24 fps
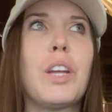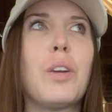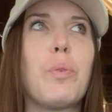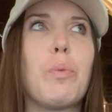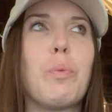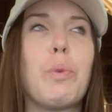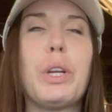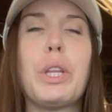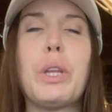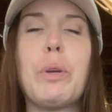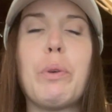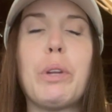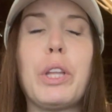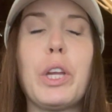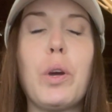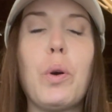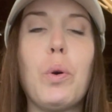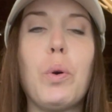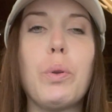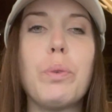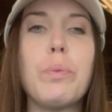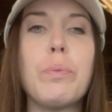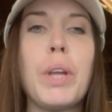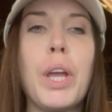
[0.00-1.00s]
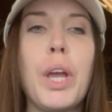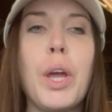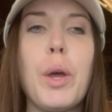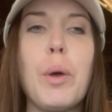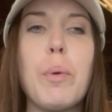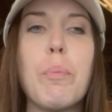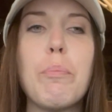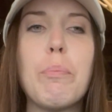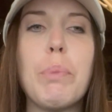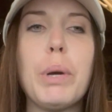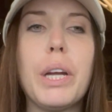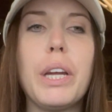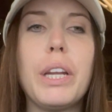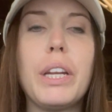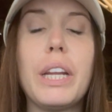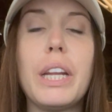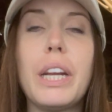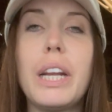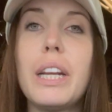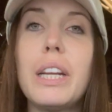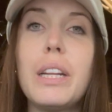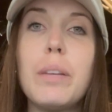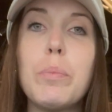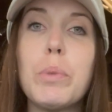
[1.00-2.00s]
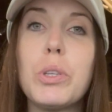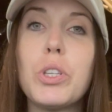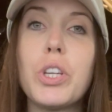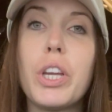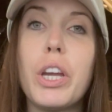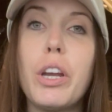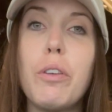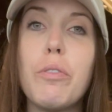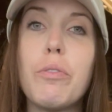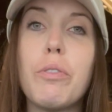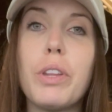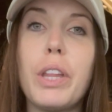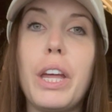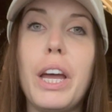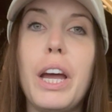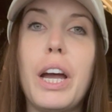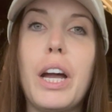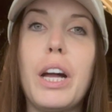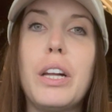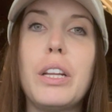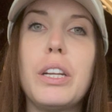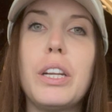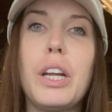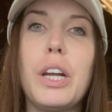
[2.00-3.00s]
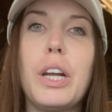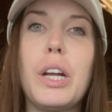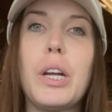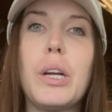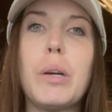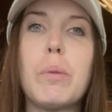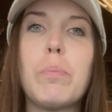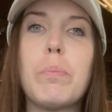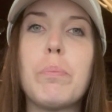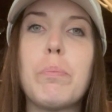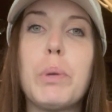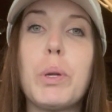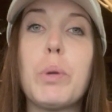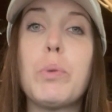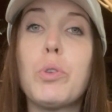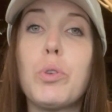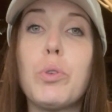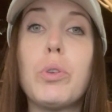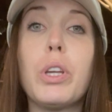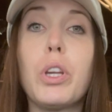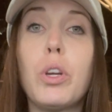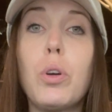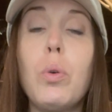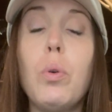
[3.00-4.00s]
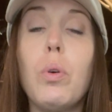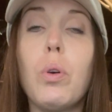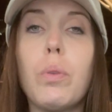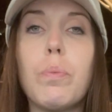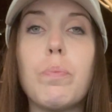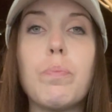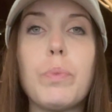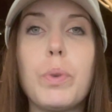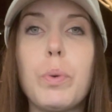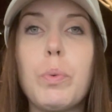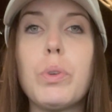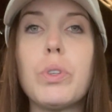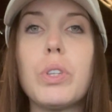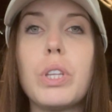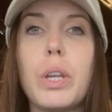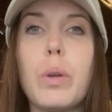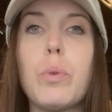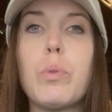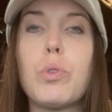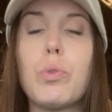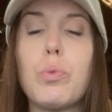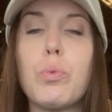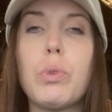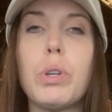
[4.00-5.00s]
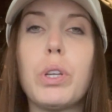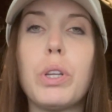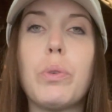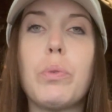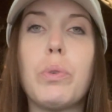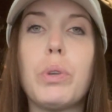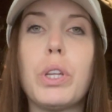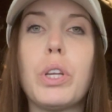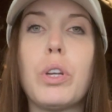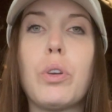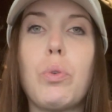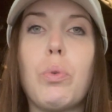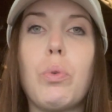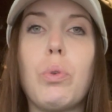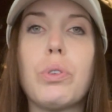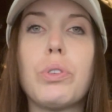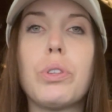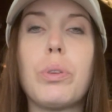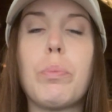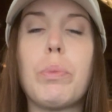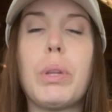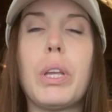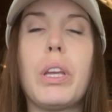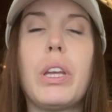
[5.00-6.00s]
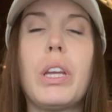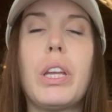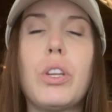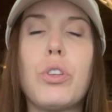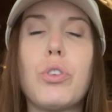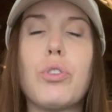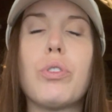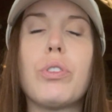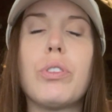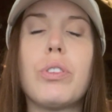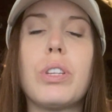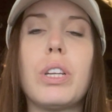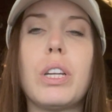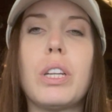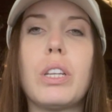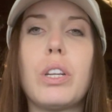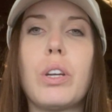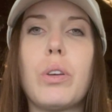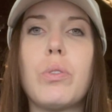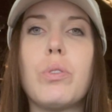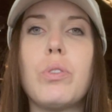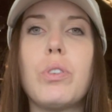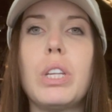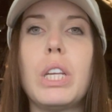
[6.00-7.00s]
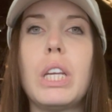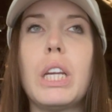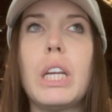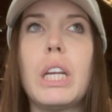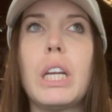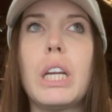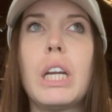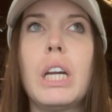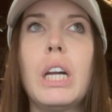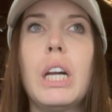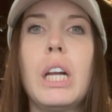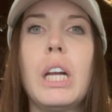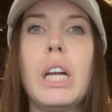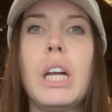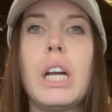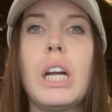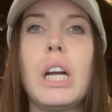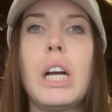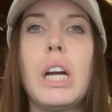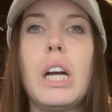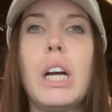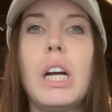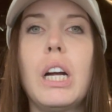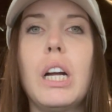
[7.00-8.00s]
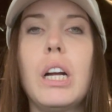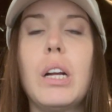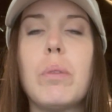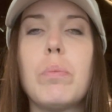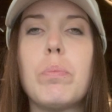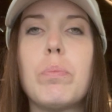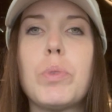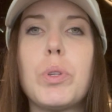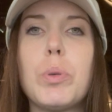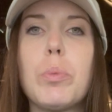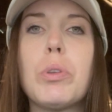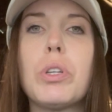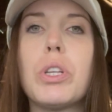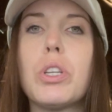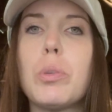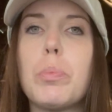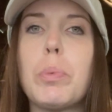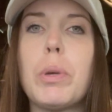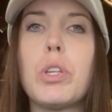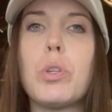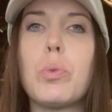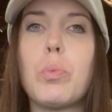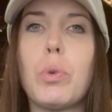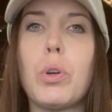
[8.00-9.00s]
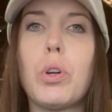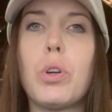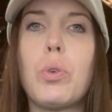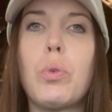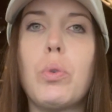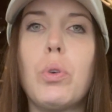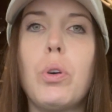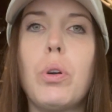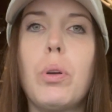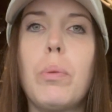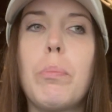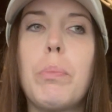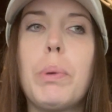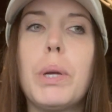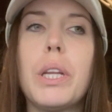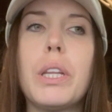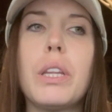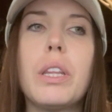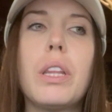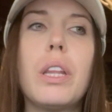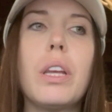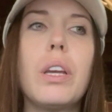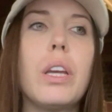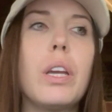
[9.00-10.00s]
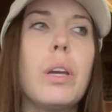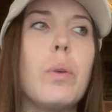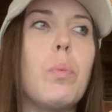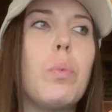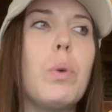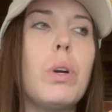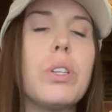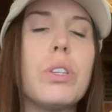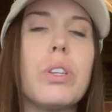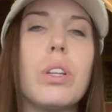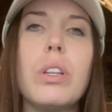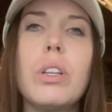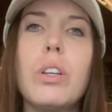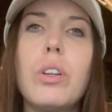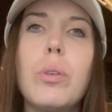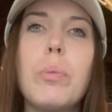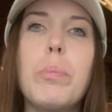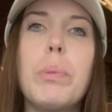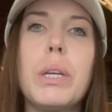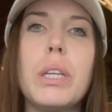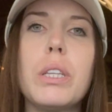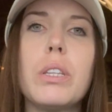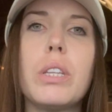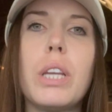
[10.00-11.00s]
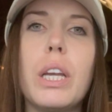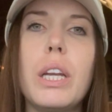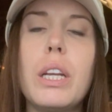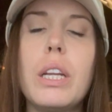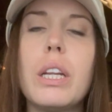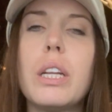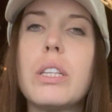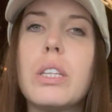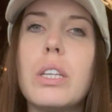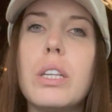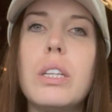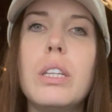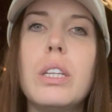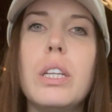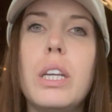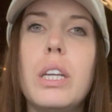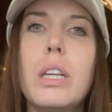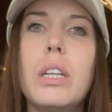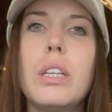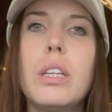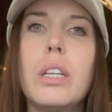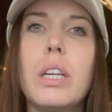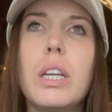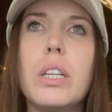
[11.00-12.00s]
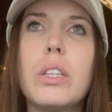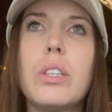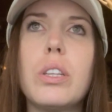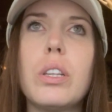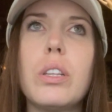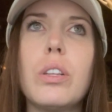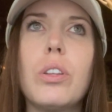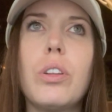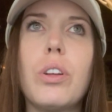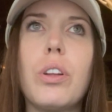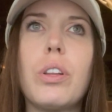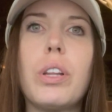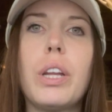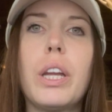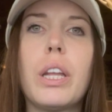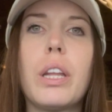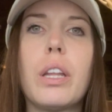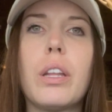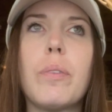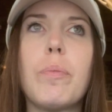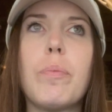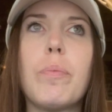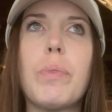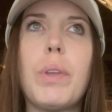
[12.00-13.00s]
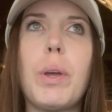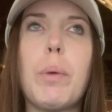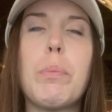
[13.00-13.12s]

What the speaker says: really old. And I didn't much care for that. But it was really cool. I will say it was really cool. Something interesting to go see. Some of the displays were cool, but it was a little bit dated. It did look like that